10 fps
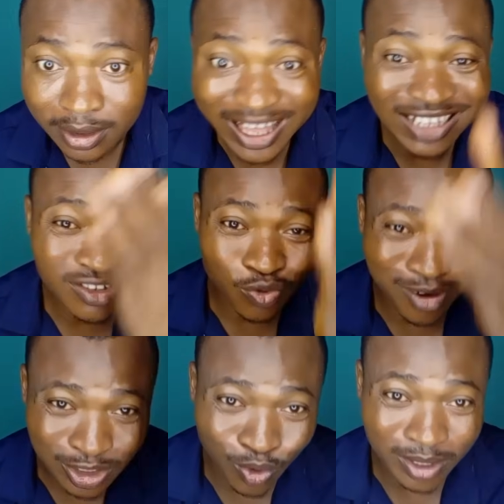that
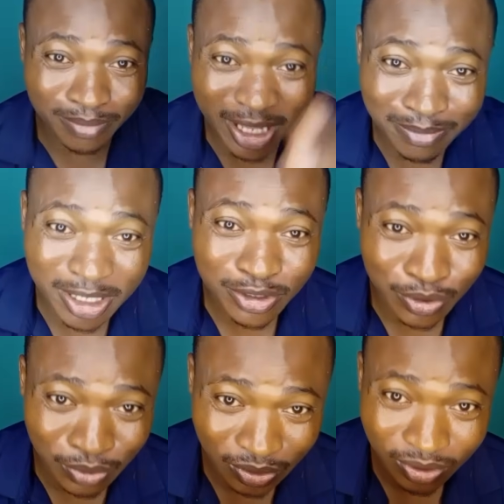was what
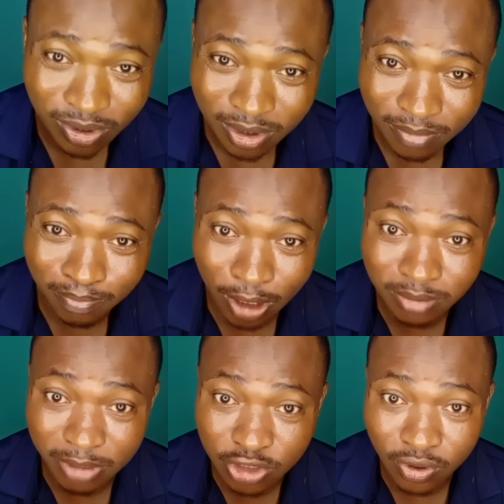
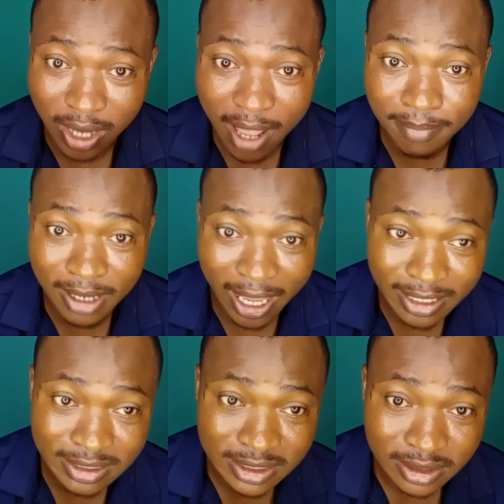brought me to
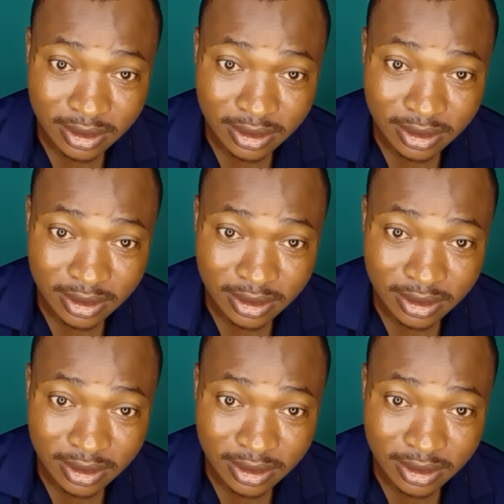limelight.